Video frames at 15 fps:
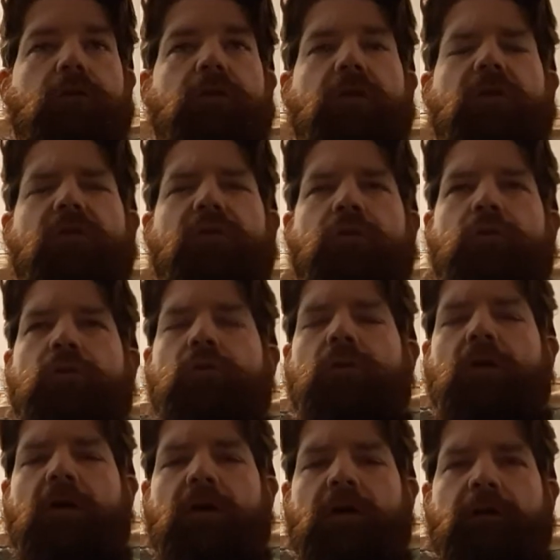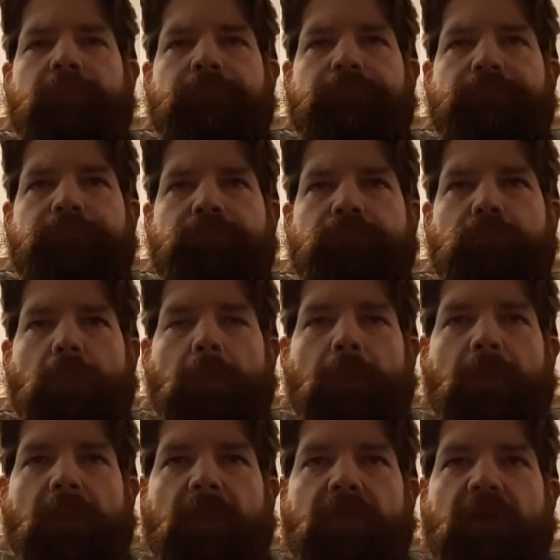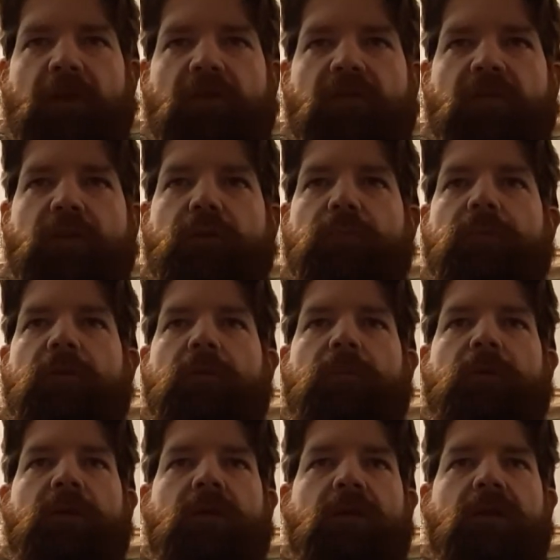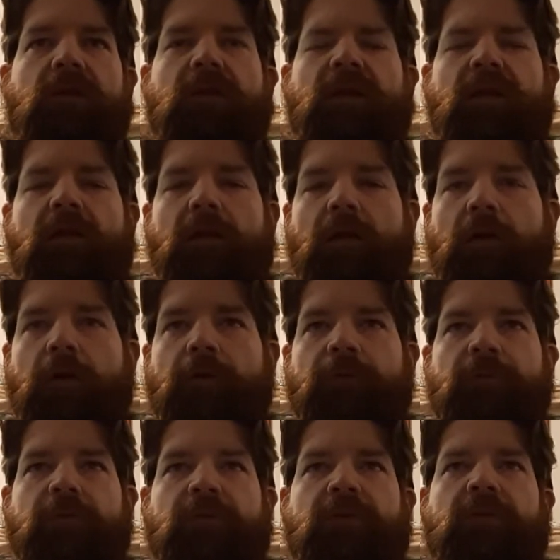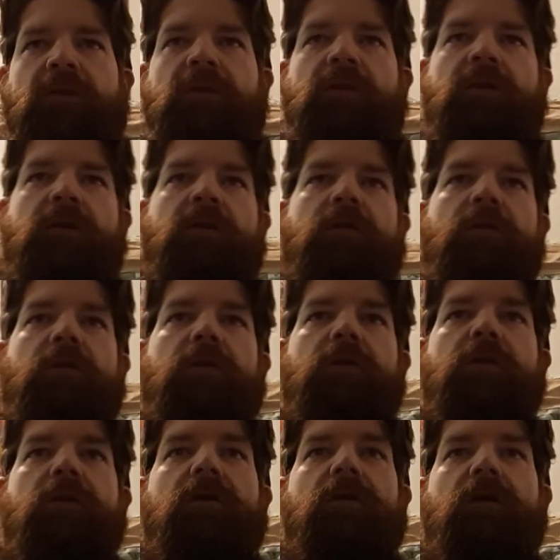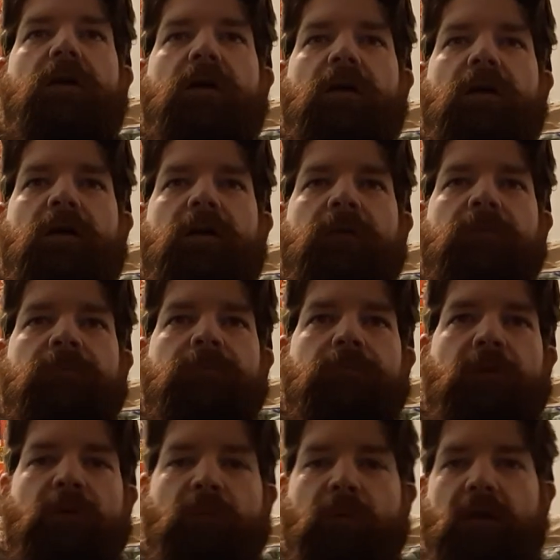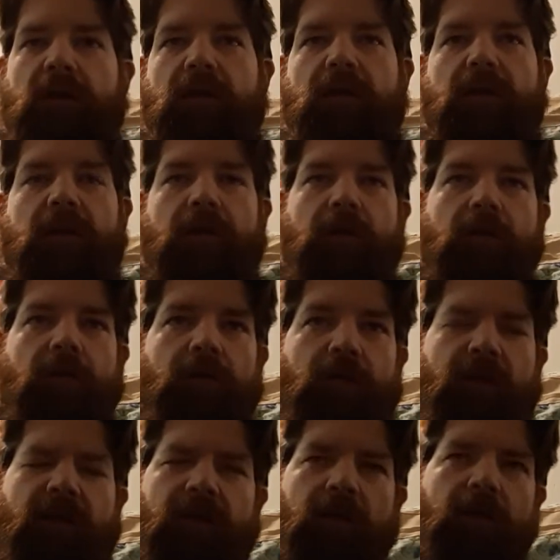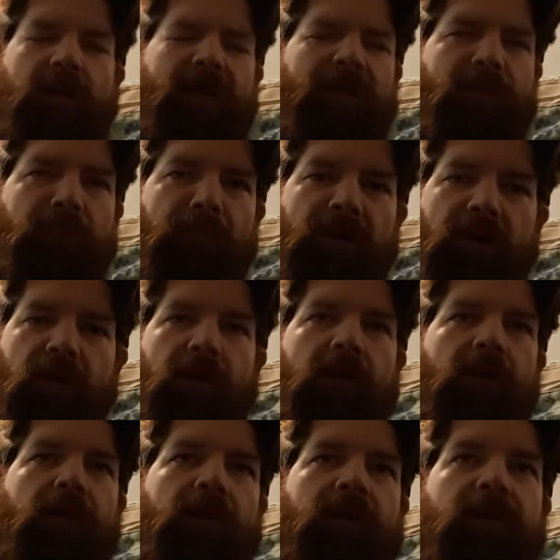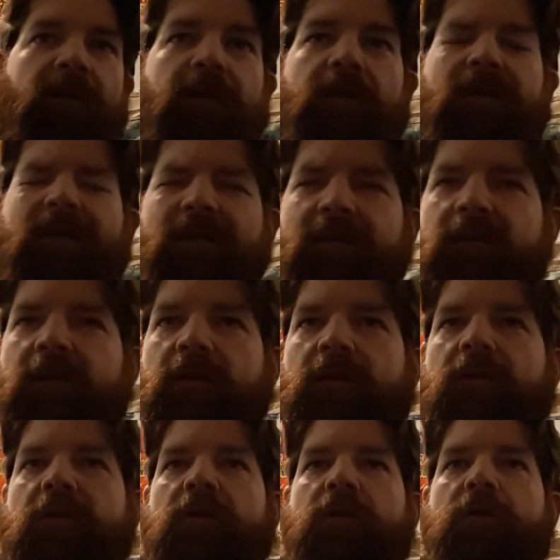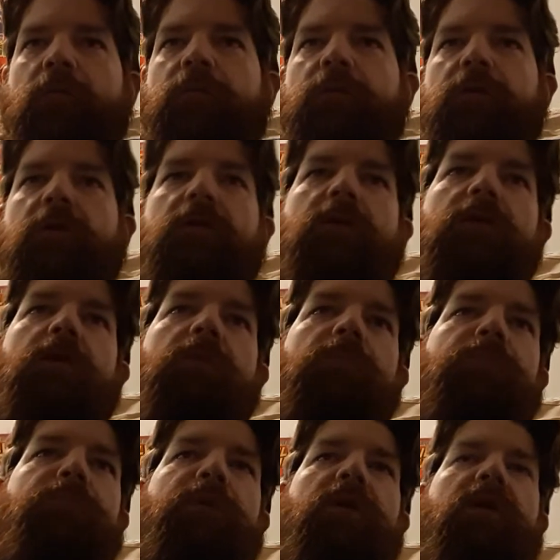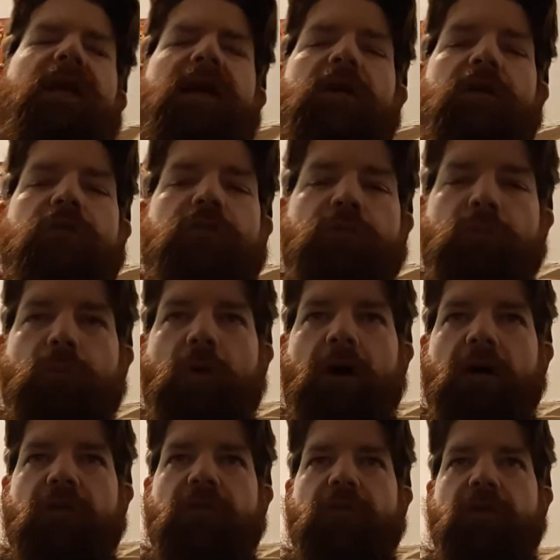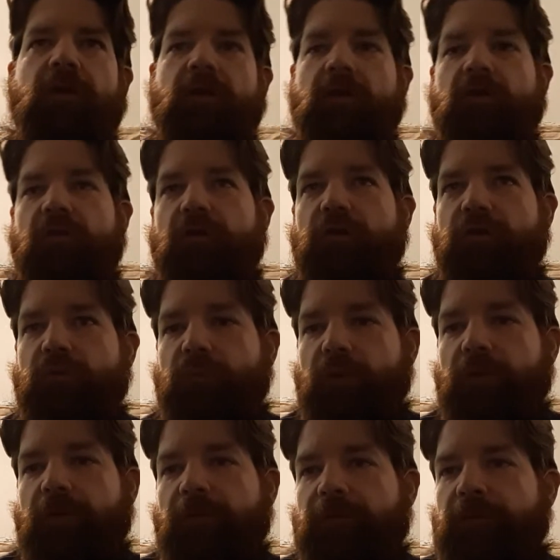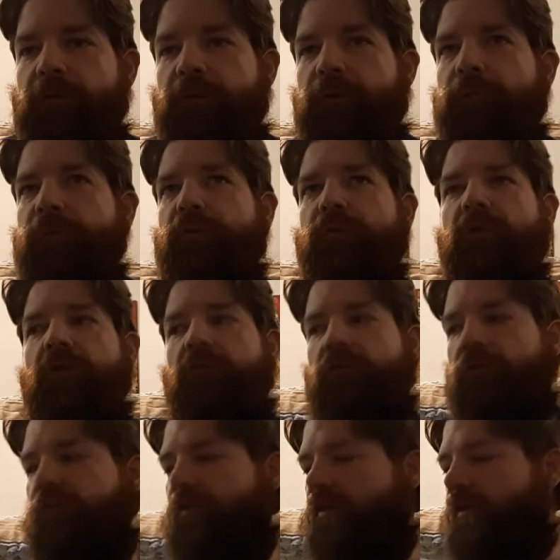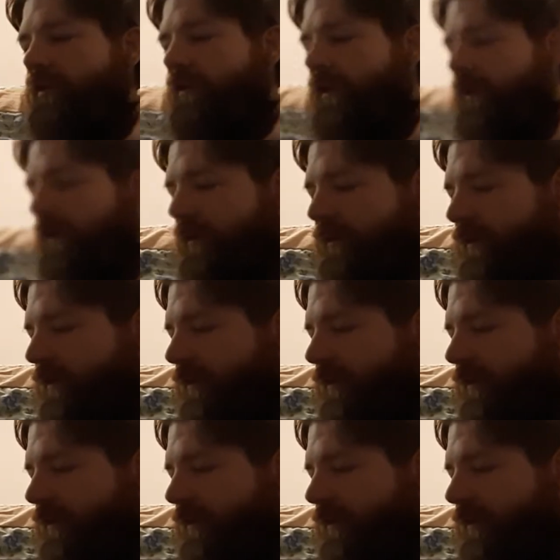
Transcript: So they seem to be in love, and they're eager to get married, and they But as you watch and continue with the film, you get to see that